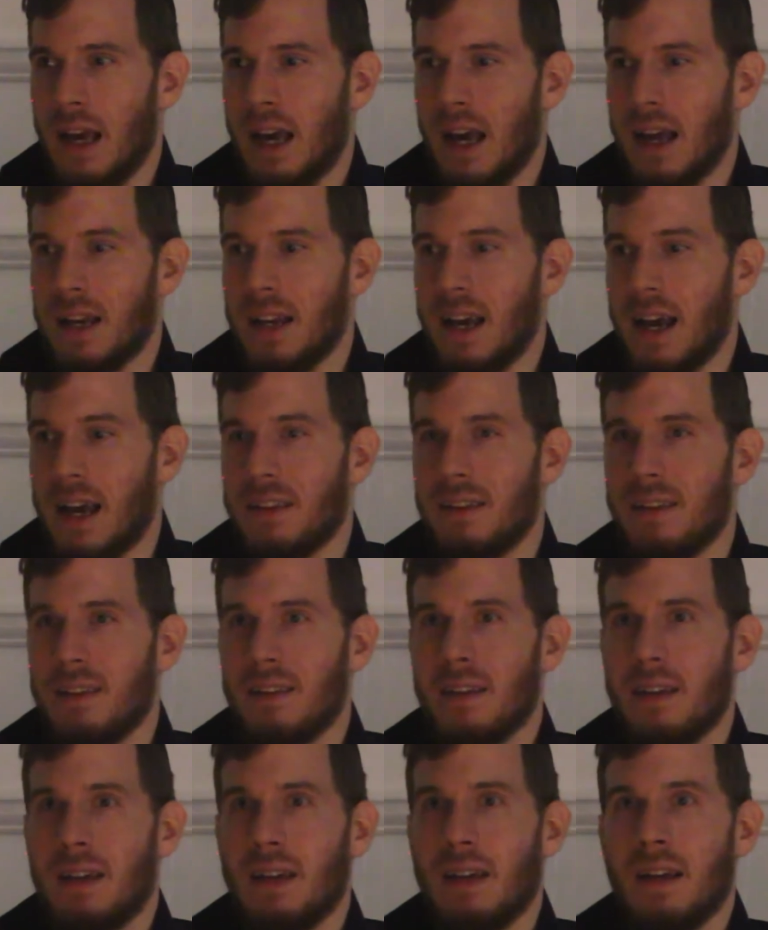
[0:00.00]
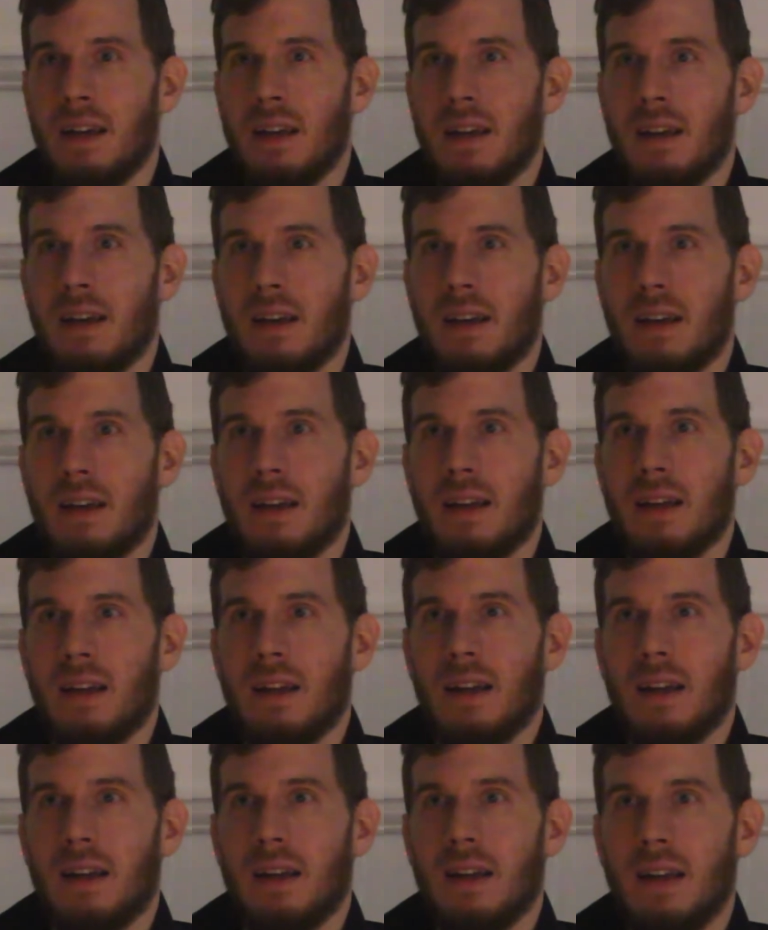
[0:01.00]
And yet,
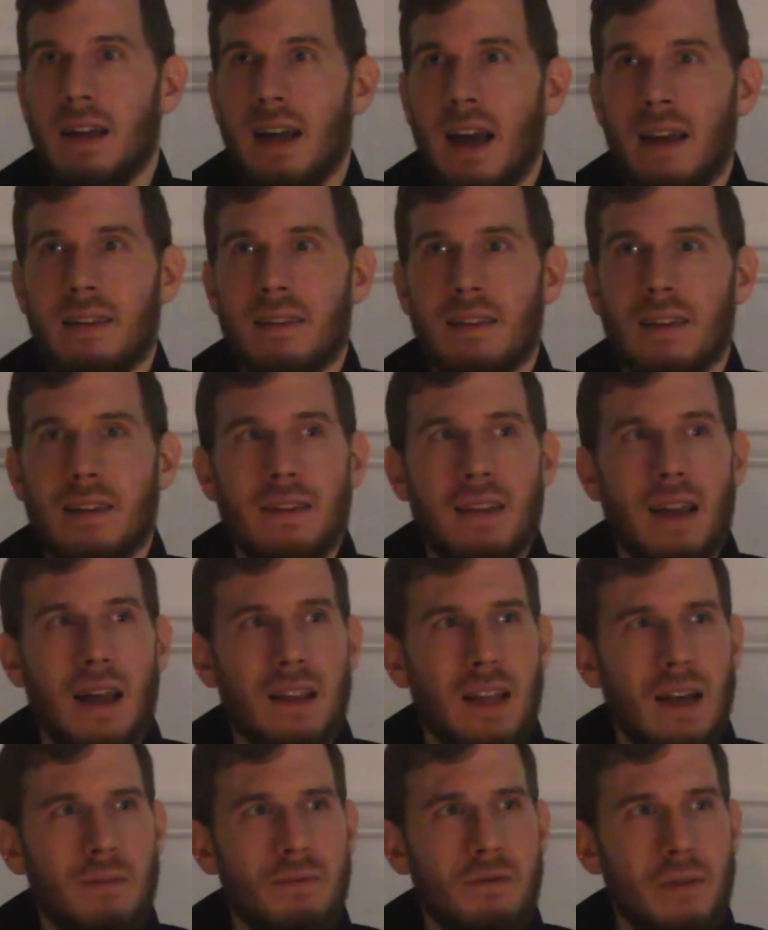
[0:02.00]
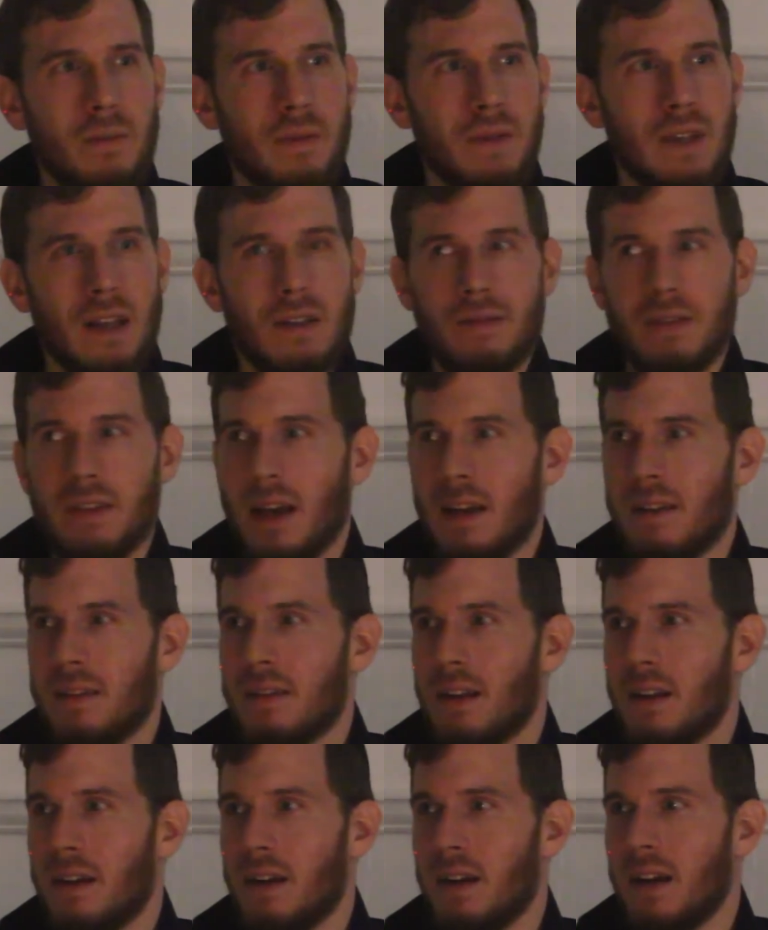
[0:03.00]
he has to stand up for himself. He has
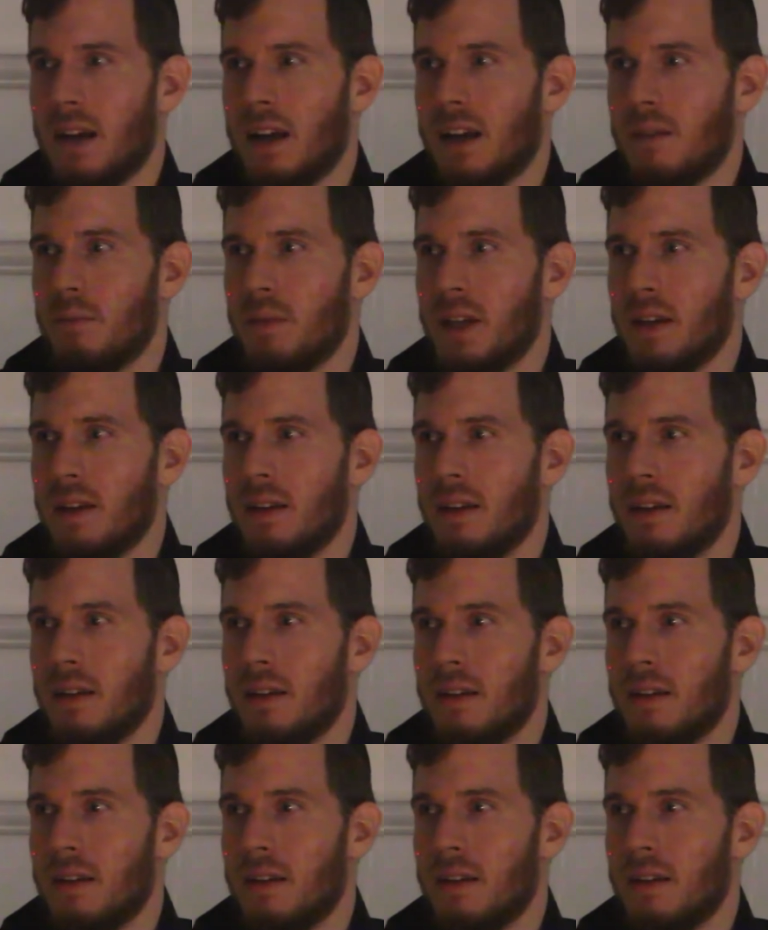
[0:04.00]
to learn how to be